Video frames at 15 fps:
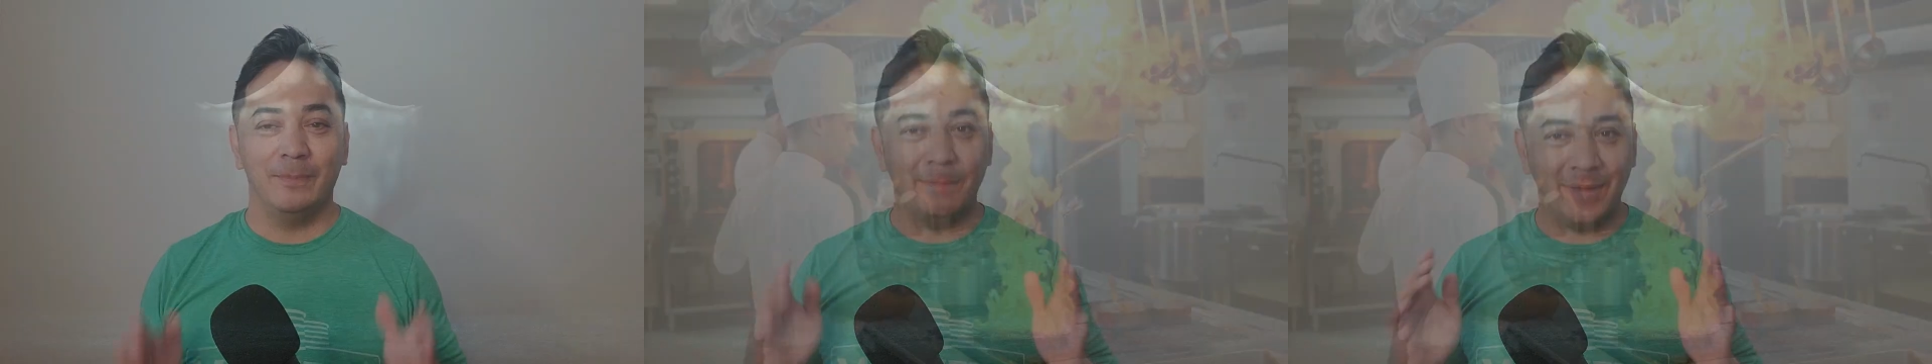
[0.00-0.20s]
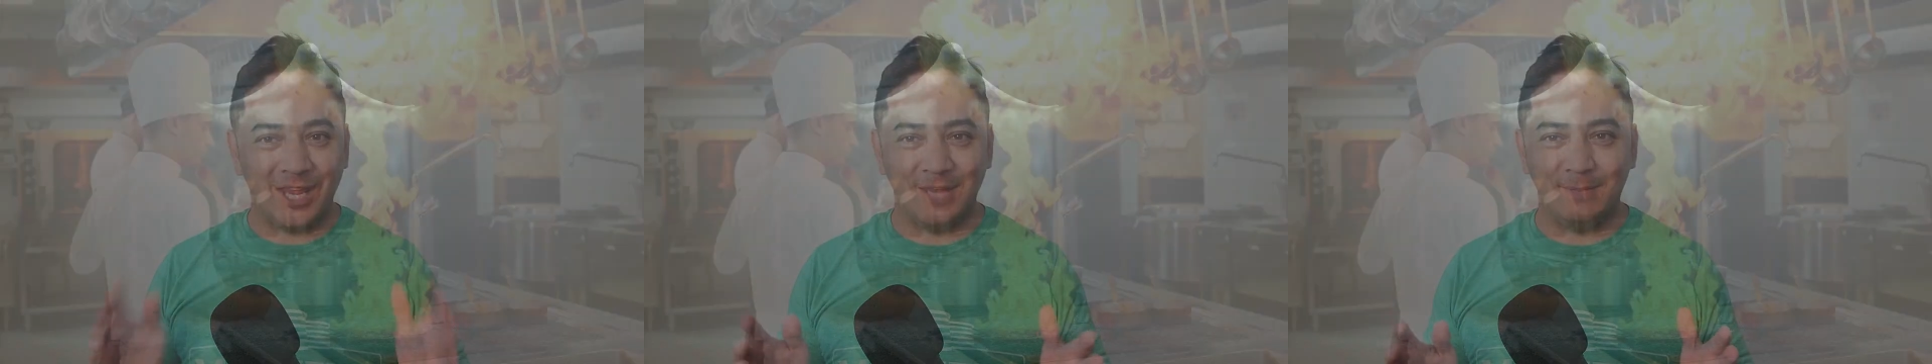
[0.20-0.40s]

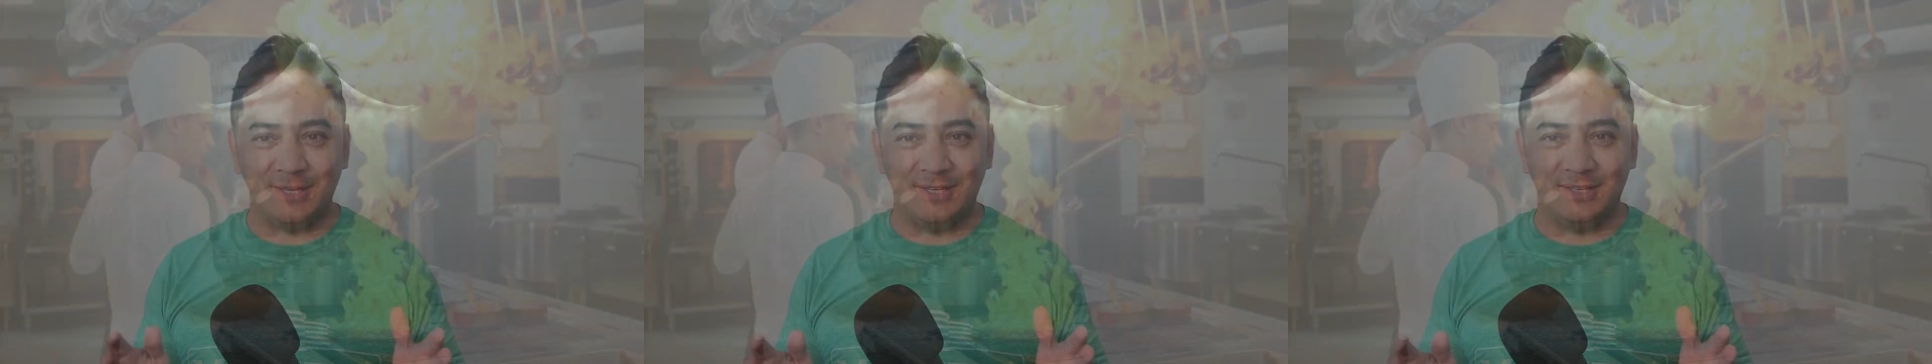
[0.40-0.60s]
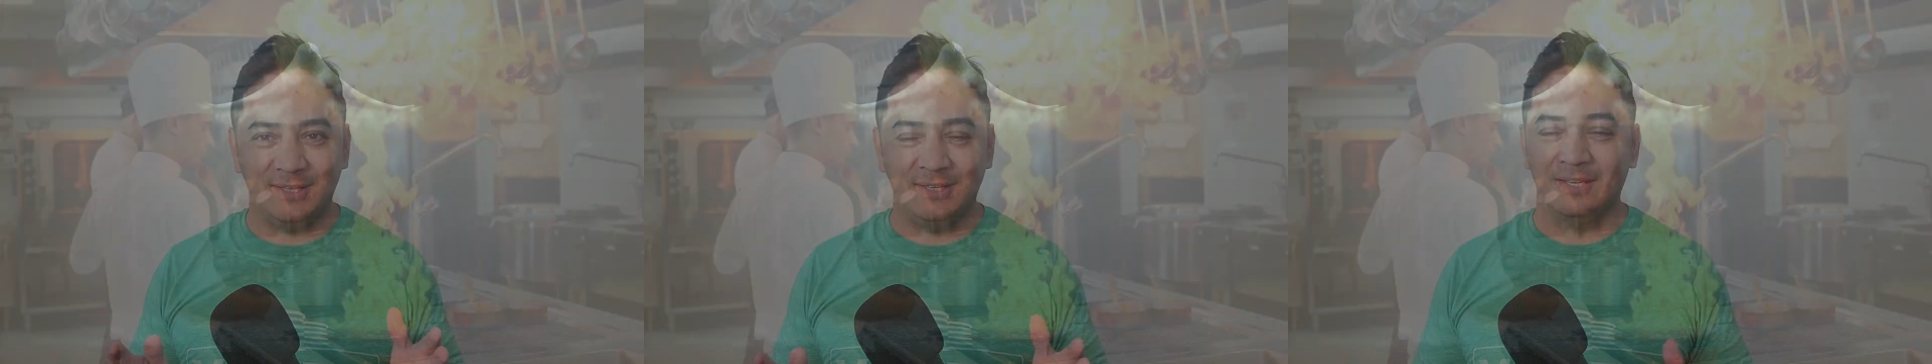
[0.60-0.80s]
maybe
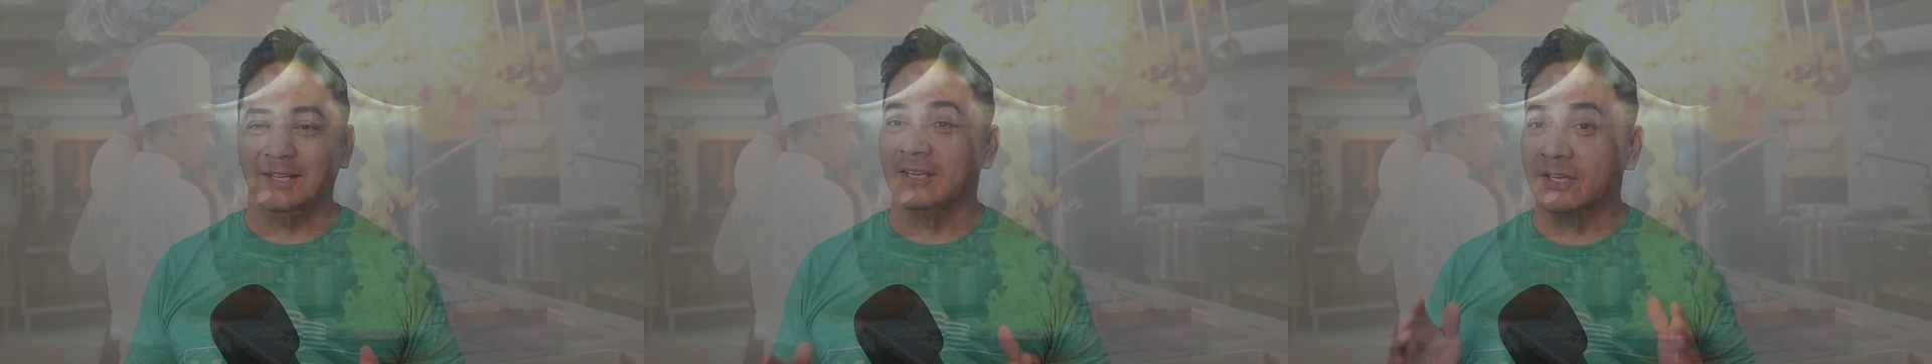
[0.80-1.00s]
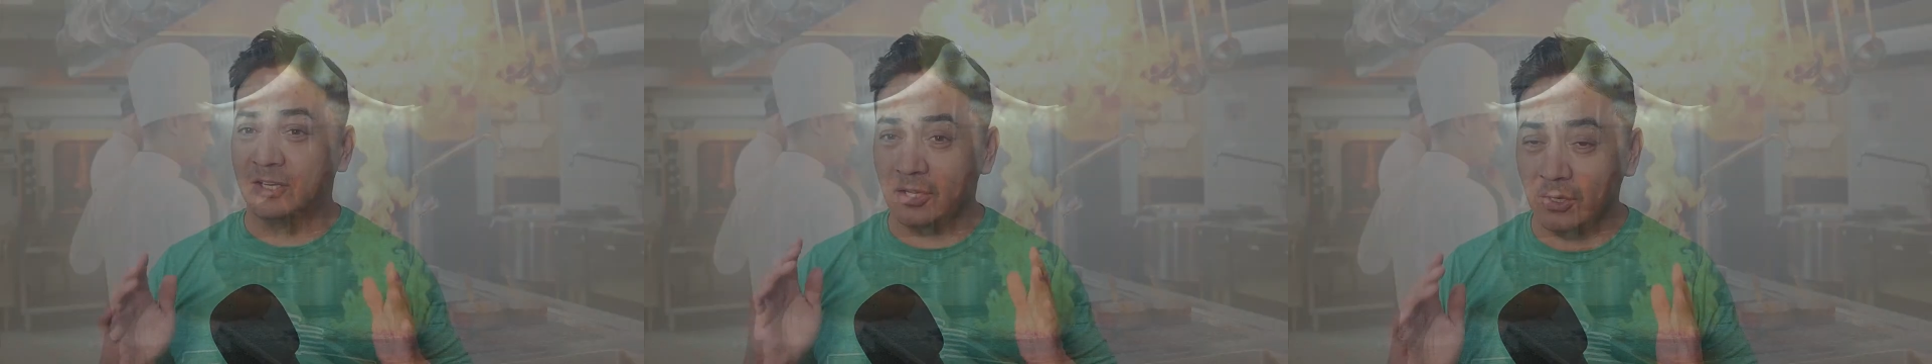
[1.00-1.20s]

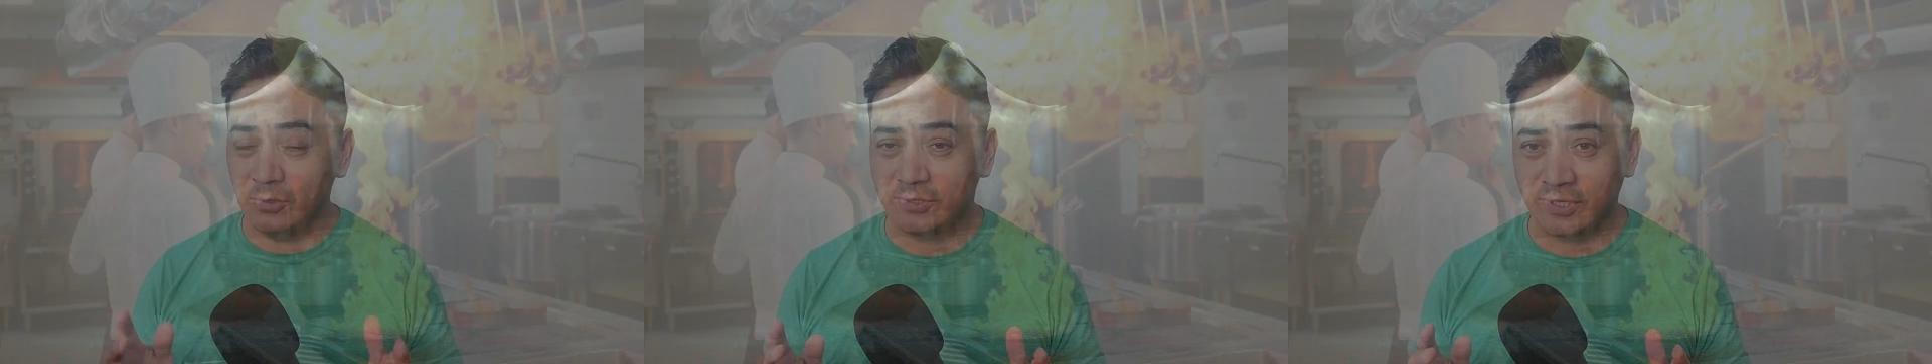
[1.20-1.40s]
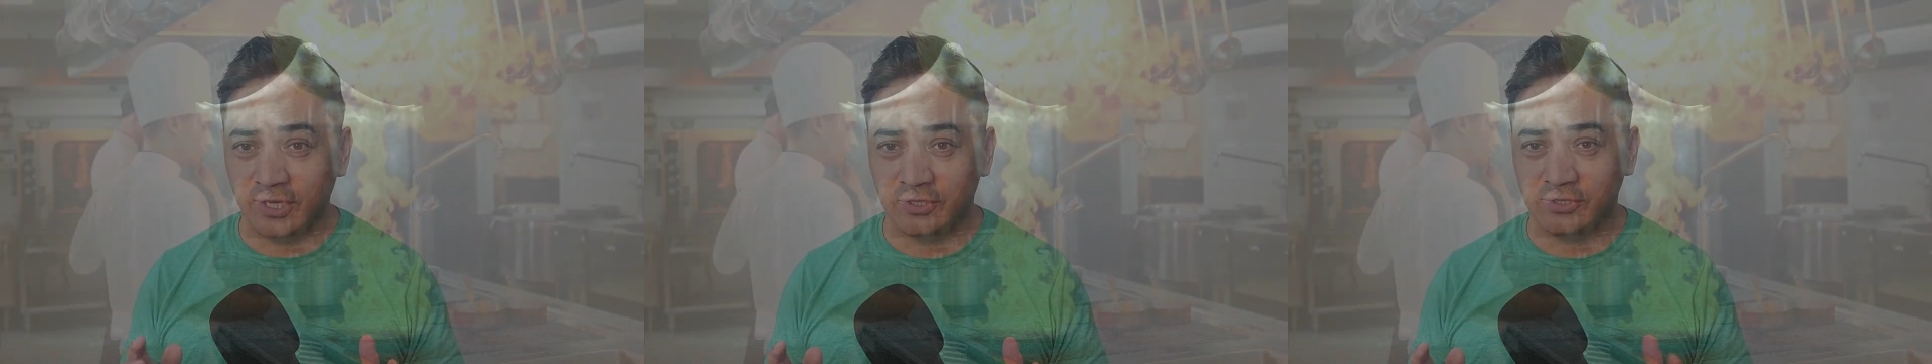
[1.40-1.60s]

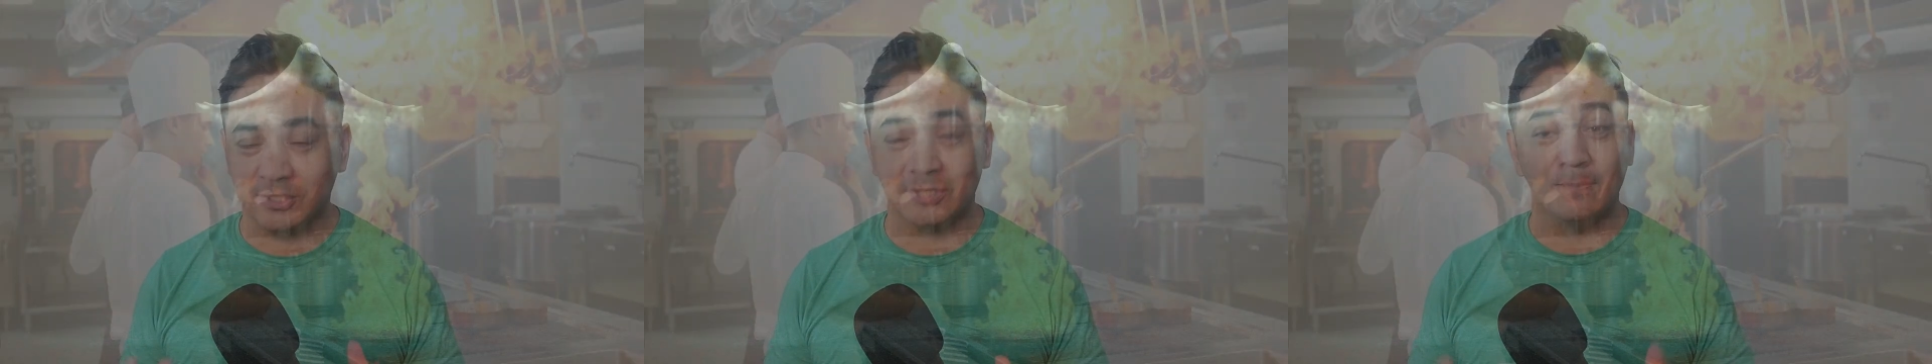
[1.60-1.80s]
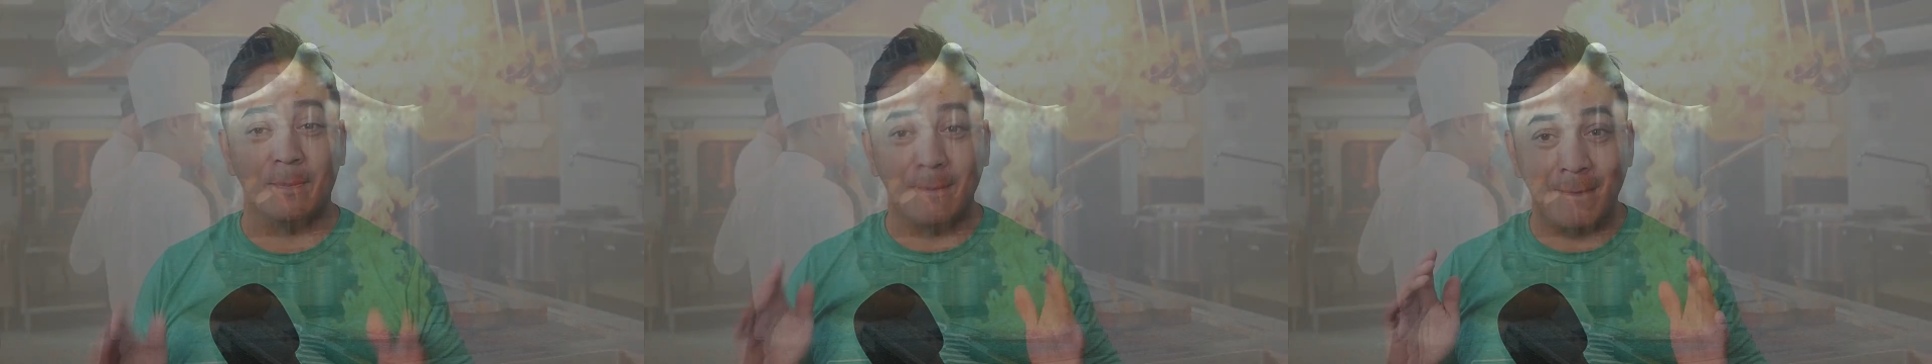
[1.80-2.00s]
ghost kitchens